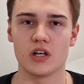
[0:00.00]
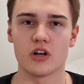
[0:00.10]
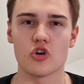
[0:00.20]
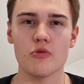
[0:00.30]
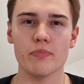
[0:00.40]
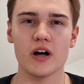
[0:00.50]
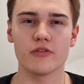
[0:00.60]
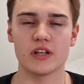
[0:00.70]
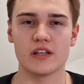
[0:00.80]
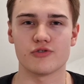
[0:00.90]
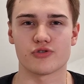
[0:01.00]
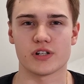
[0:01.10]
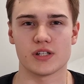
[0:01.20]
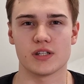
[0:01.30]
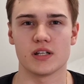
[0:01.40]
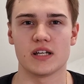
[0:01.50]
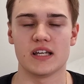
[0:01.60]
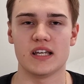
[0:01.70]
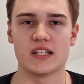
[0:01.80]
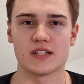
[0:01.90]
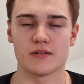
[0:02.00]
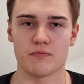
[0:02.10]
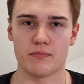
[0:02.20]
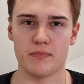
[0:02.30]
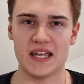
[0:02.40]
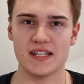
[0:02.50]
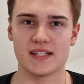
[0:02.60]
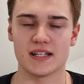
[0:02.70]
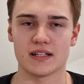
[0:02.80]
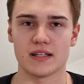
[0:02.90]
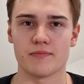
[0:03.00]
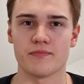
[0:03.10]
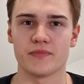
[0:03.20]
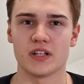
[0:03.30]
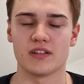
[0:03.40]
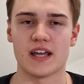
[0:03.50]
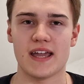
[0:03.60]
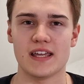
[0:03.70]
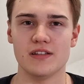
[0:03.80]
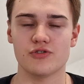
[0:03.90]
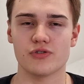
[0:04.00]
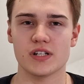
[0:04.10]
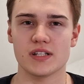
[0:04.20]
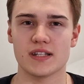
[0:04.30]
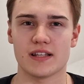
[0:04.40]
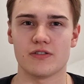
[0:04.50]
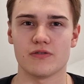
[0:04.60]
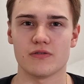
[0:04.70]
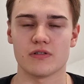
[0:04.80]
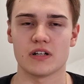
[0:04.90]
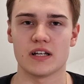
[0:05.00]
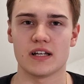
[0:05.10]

Compound interest is basically the interest that you